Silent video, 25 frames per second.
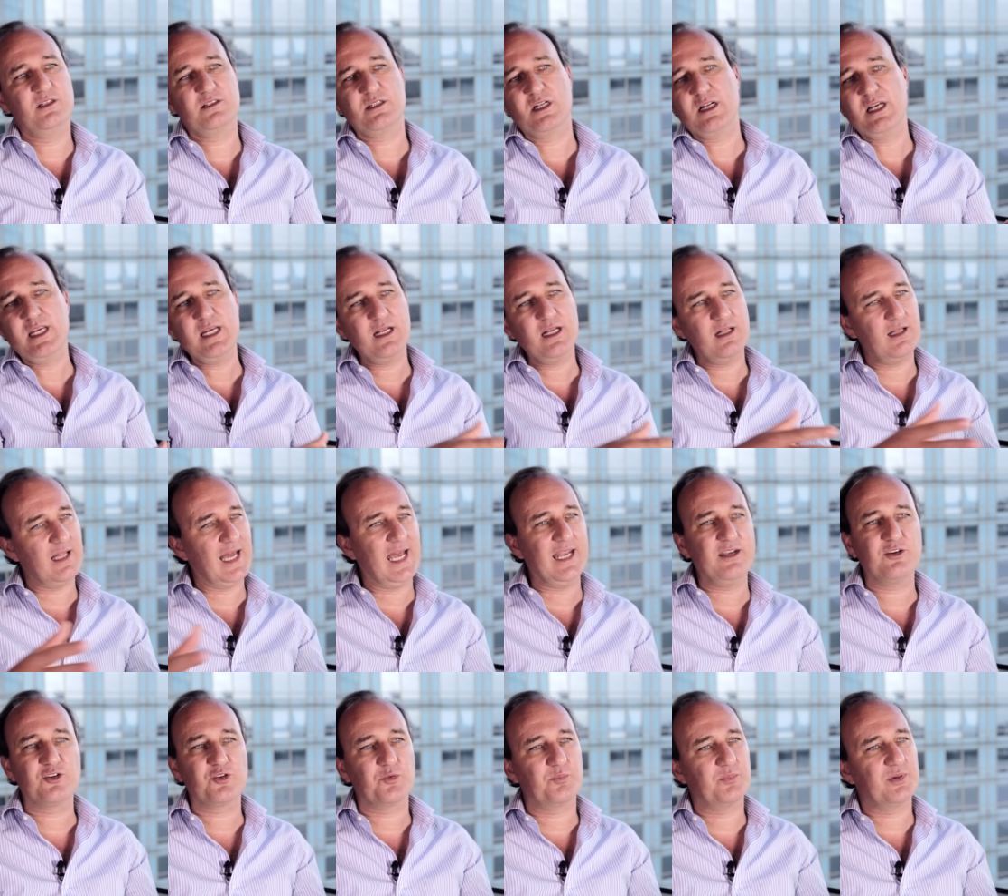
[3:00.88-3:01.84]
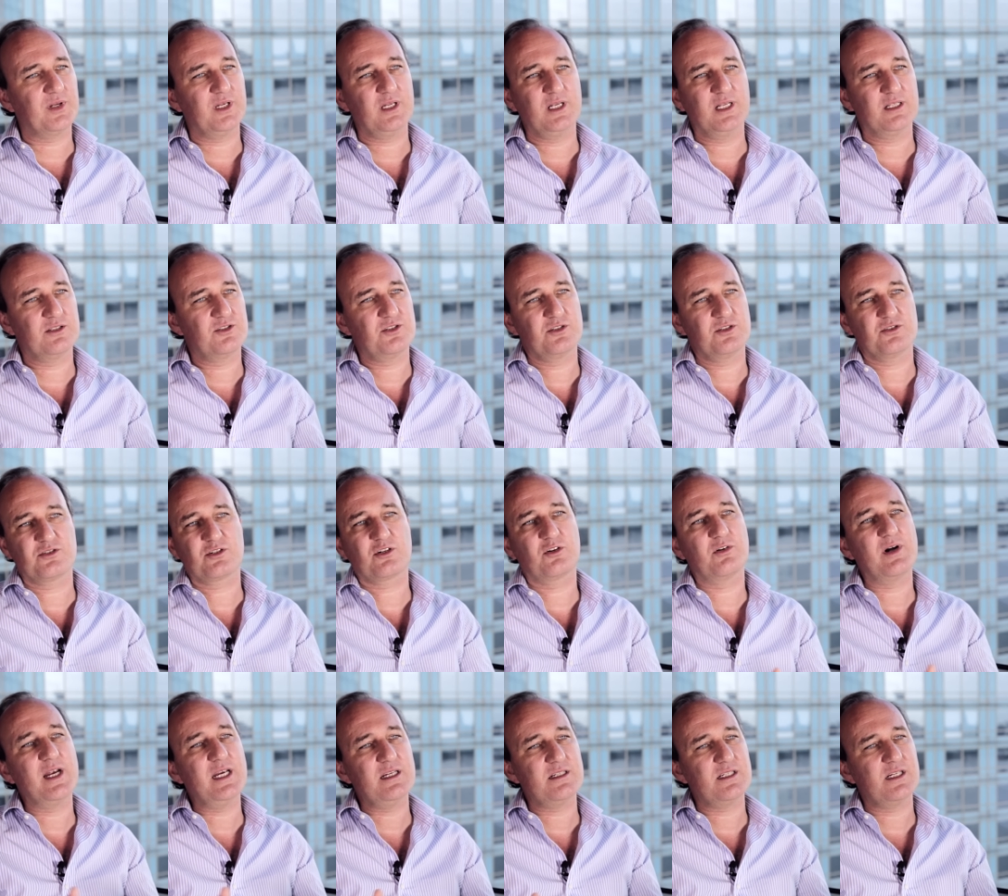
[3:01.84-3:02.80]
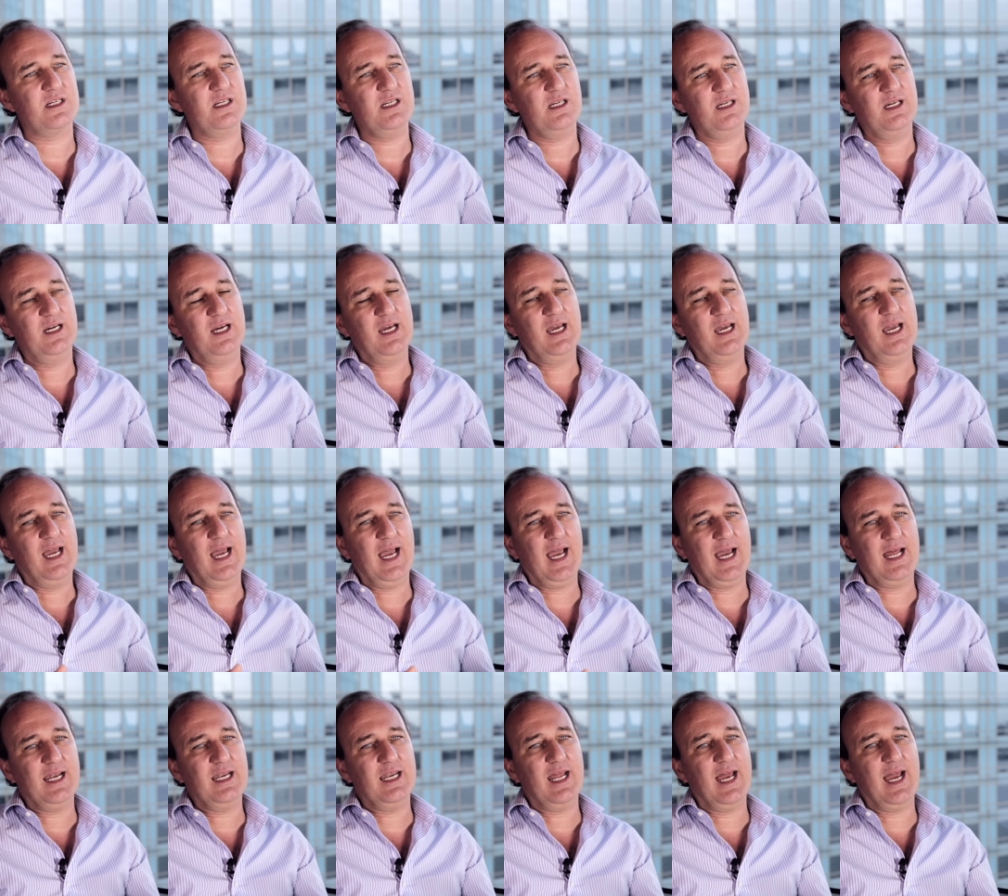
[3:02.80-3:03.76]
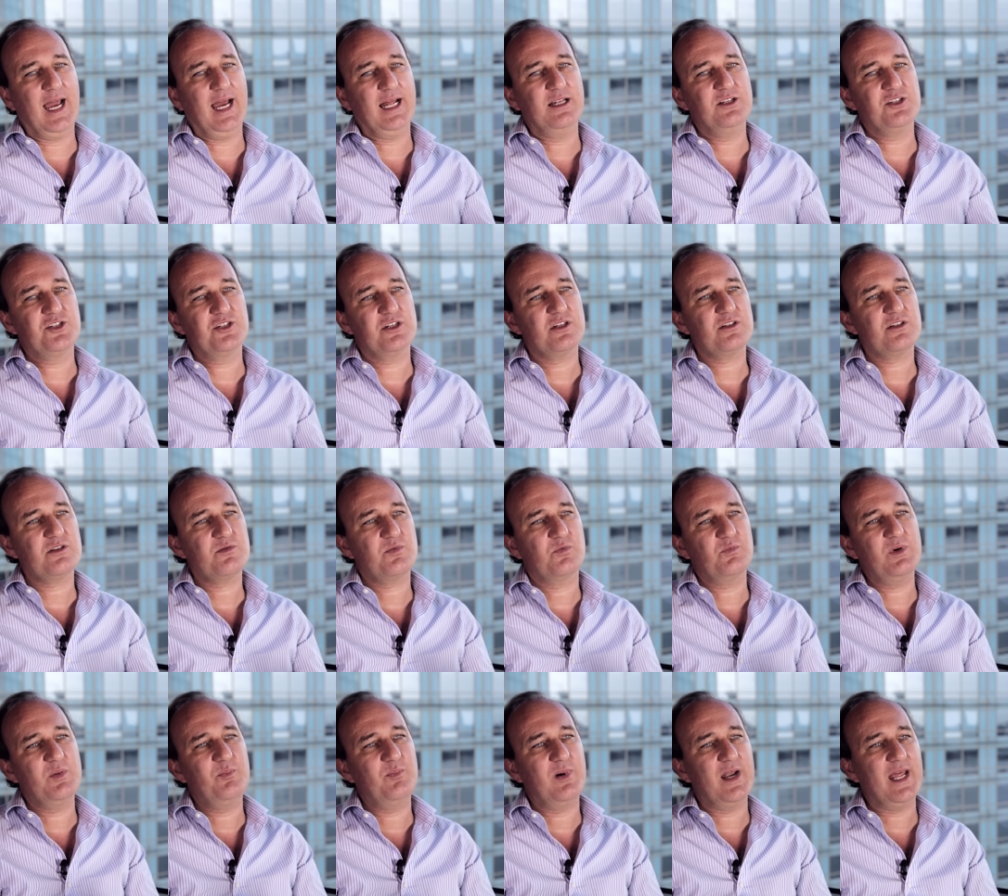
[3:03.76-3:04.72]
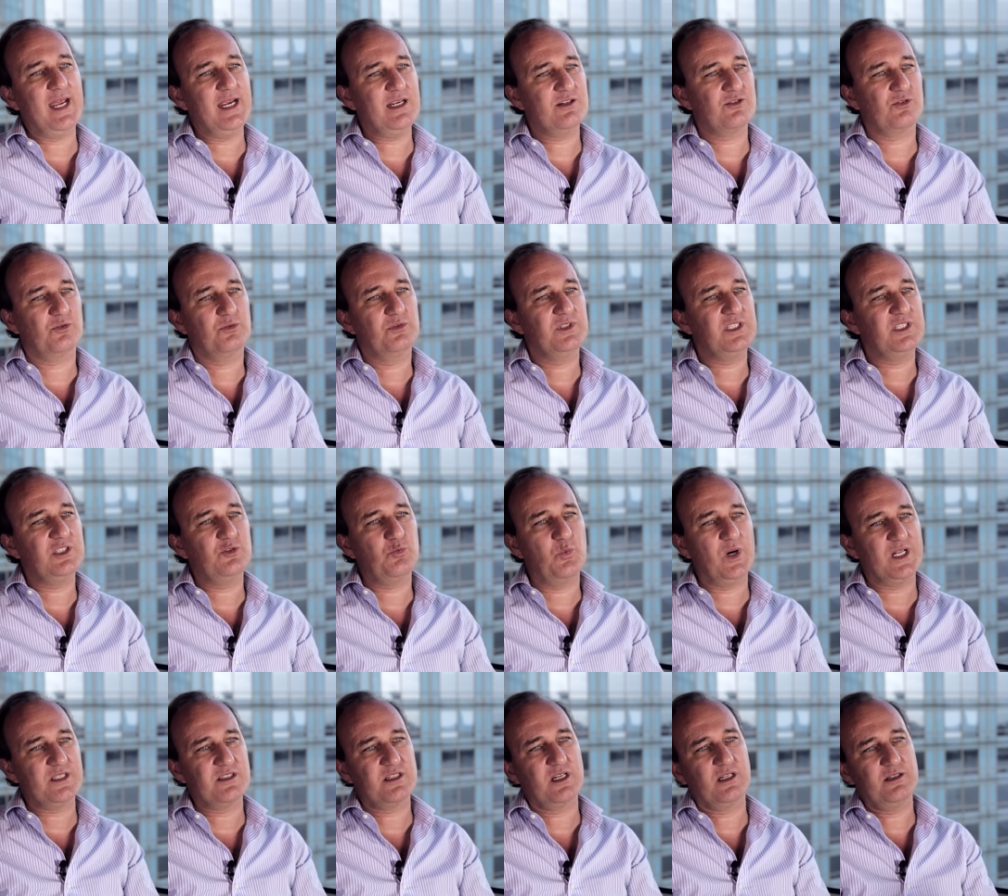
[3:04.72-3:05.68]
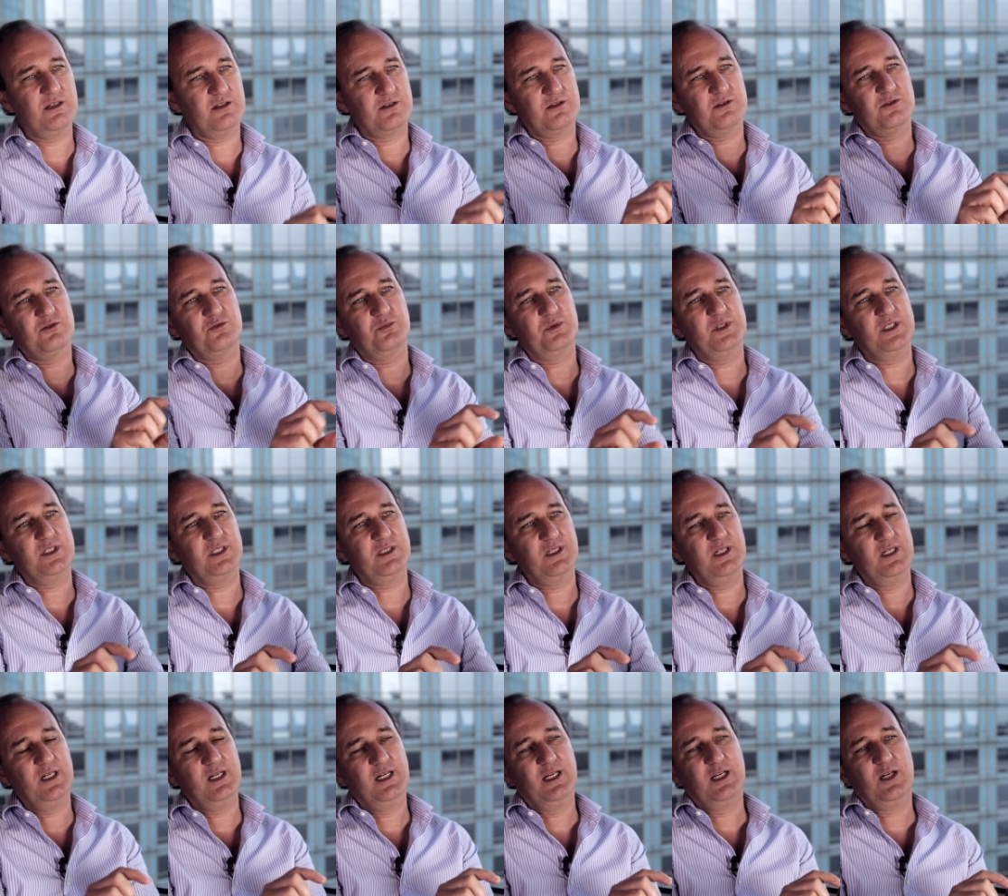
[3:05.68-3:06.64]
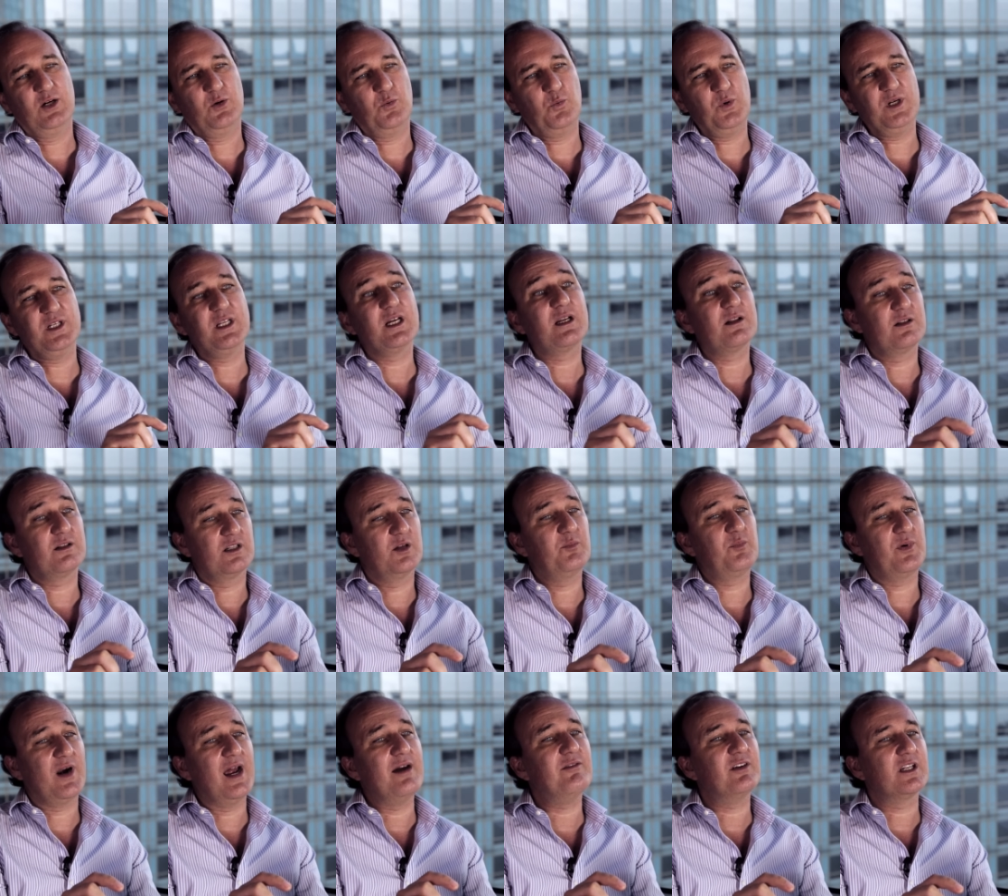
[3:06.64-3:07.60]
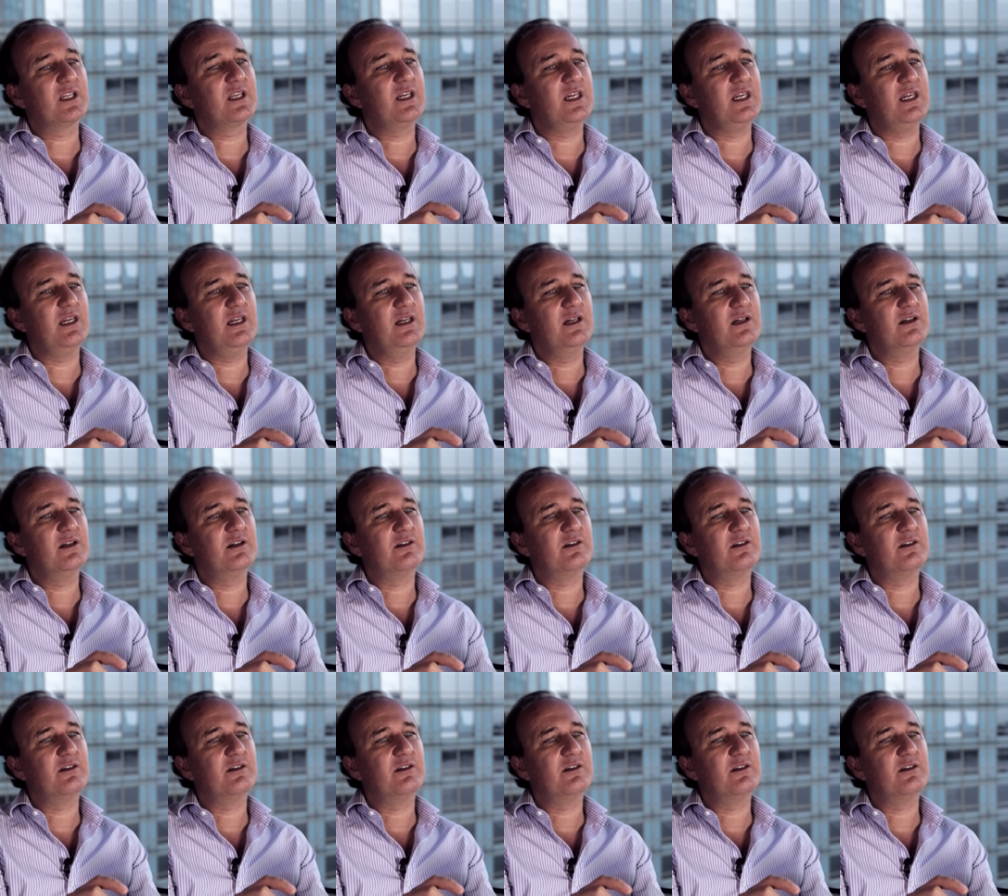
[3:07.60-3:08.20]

this legal entropy that's just crazy, and, and just replace all these wet signatures with, with the, the private key.